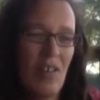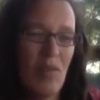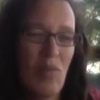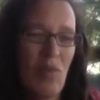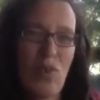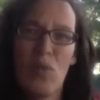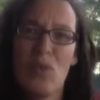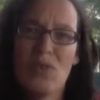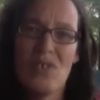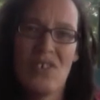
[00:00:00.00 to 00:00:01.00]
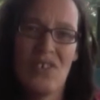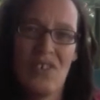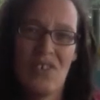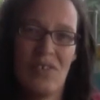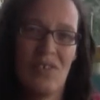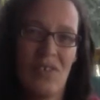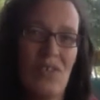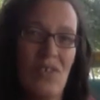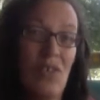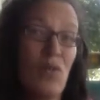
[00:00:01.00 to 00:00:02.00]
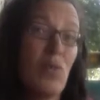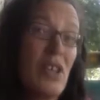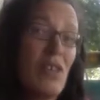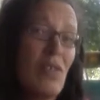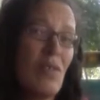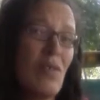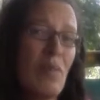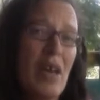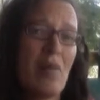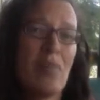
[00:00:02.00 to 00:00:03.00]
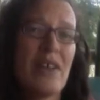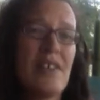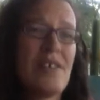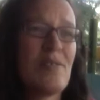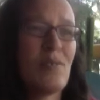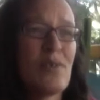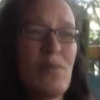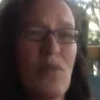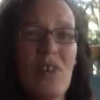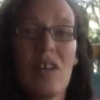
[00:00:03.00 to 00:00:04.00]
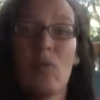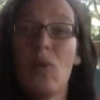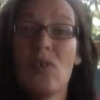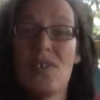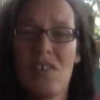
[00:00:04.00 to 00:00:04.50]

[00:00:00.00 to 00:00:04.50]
what it wasn't. All we knew about peace was what it wasn't.